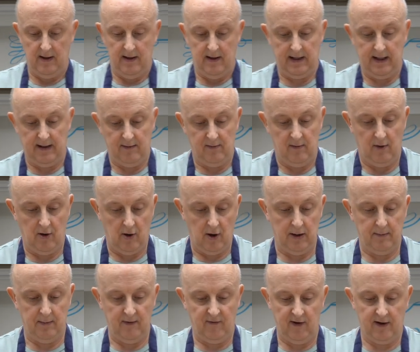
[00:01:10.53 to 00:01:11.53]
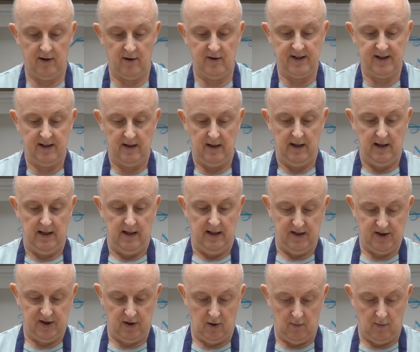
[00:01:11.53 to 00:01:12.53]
again, oil on my fingers, so